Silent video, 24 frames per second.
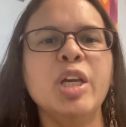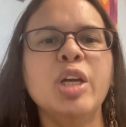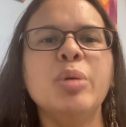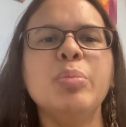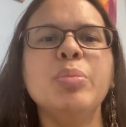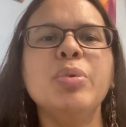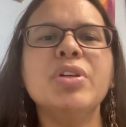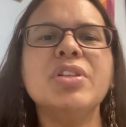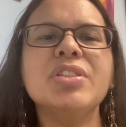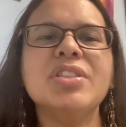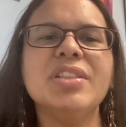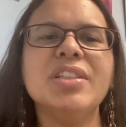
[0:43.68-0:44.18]

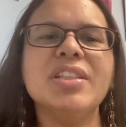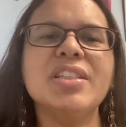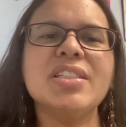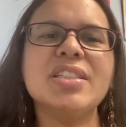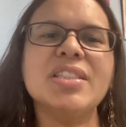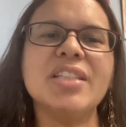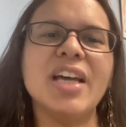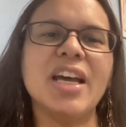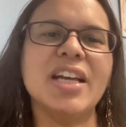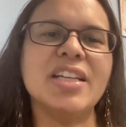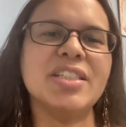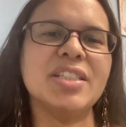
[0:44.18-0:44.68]
Books in this
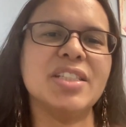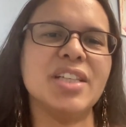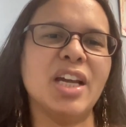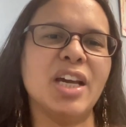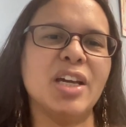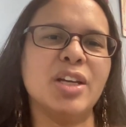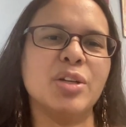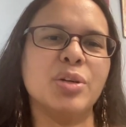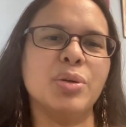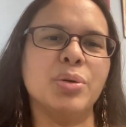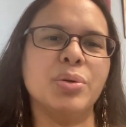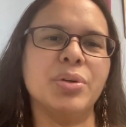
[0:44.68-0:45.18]
last
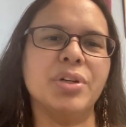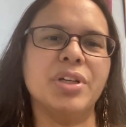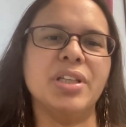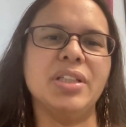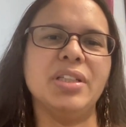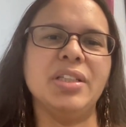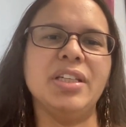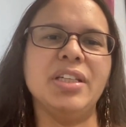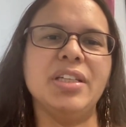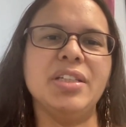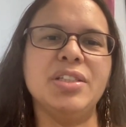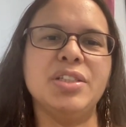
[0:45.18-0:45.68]
category
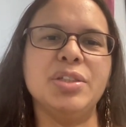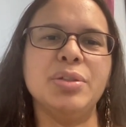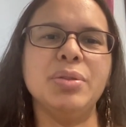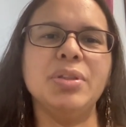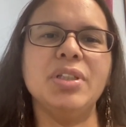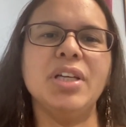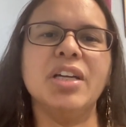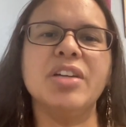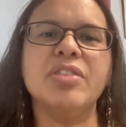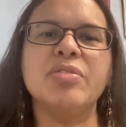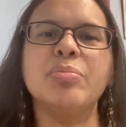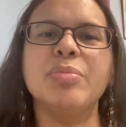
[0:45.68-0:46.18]
lead to a
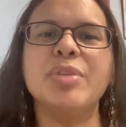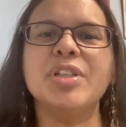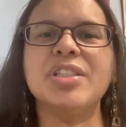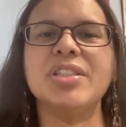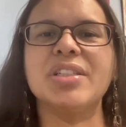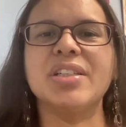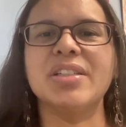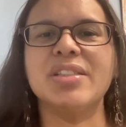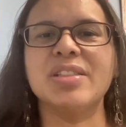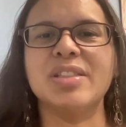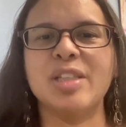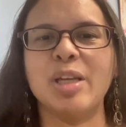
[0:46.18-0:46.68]
lot of
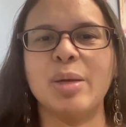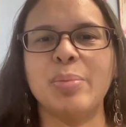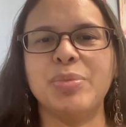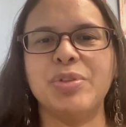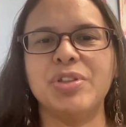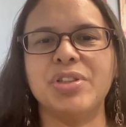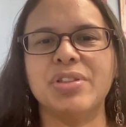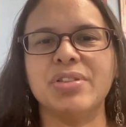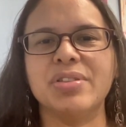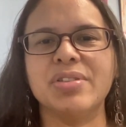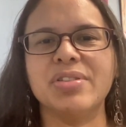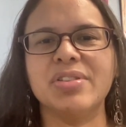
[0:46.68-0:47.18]

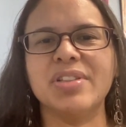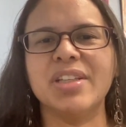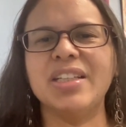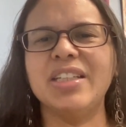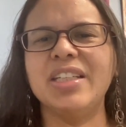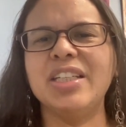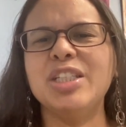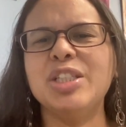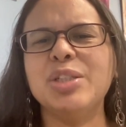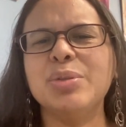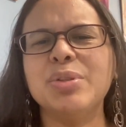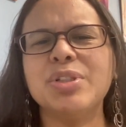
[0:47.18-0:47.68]
misconceptions. They
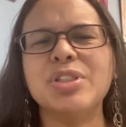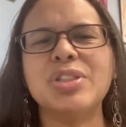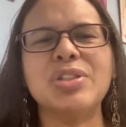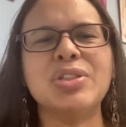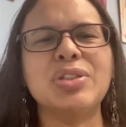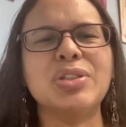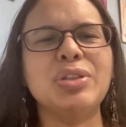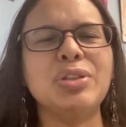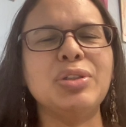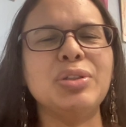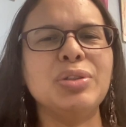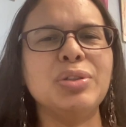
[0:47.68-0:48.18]
lead to a
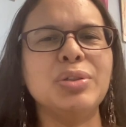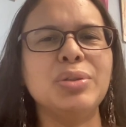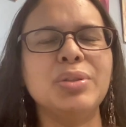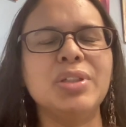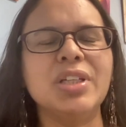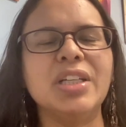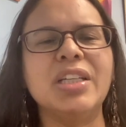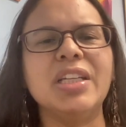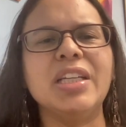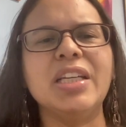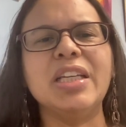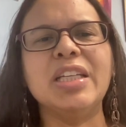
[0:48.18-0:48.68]
skewed
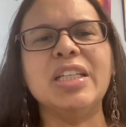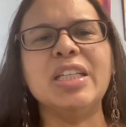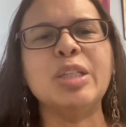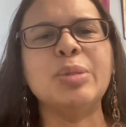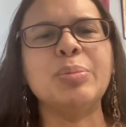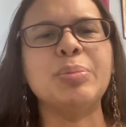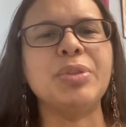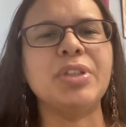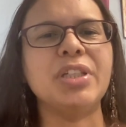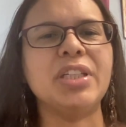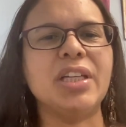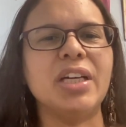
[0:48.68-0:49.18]
and
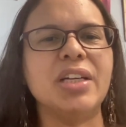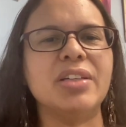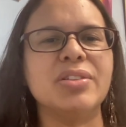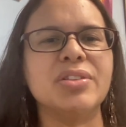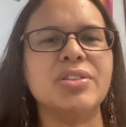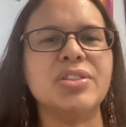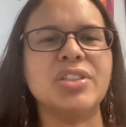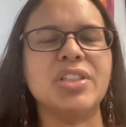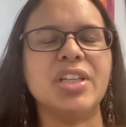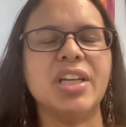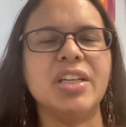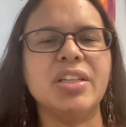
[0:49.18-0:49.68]
incomplete
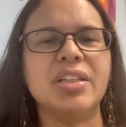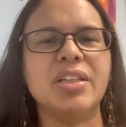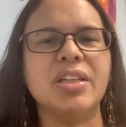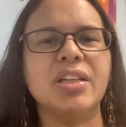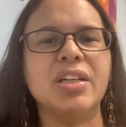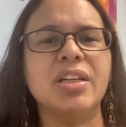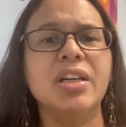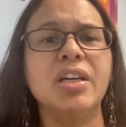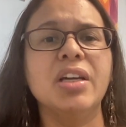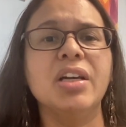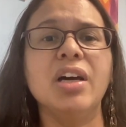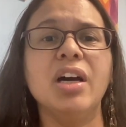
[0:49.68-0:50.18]
understanding
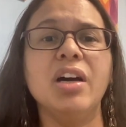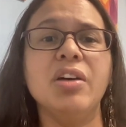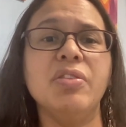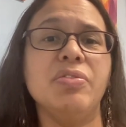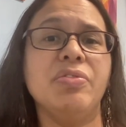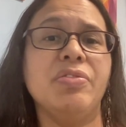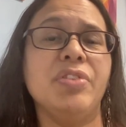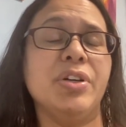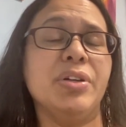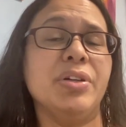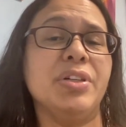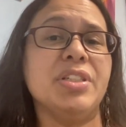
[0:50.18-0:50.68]
of
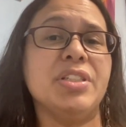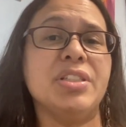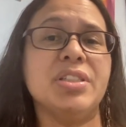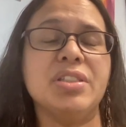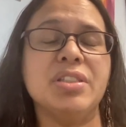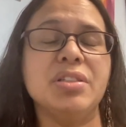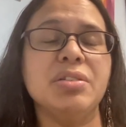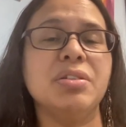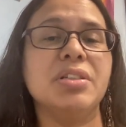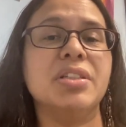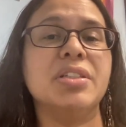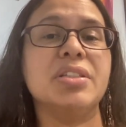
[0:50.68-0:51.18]
very
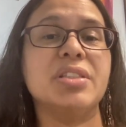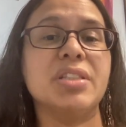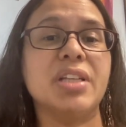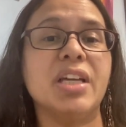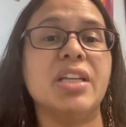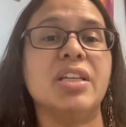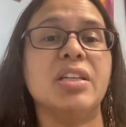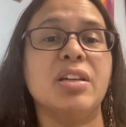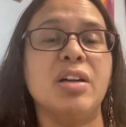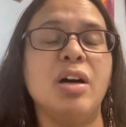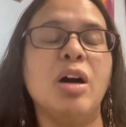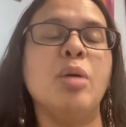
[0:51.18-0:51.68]
serious
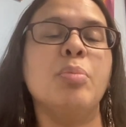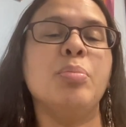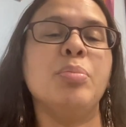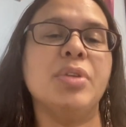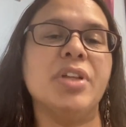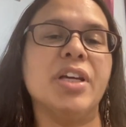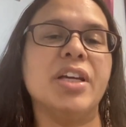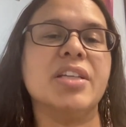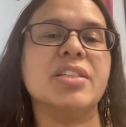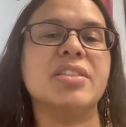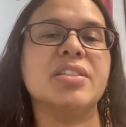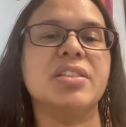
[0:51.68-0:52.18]
and
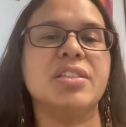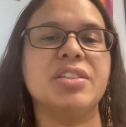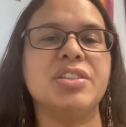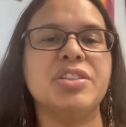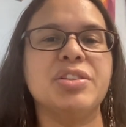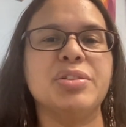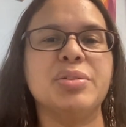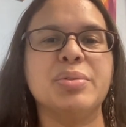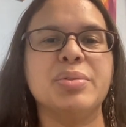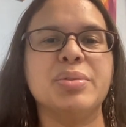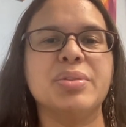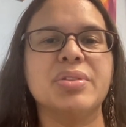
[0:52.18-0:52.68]
complex
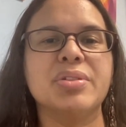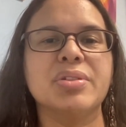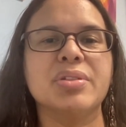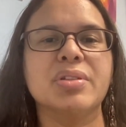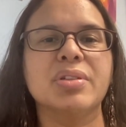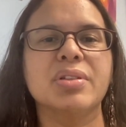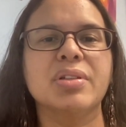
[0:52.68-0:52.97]
issues.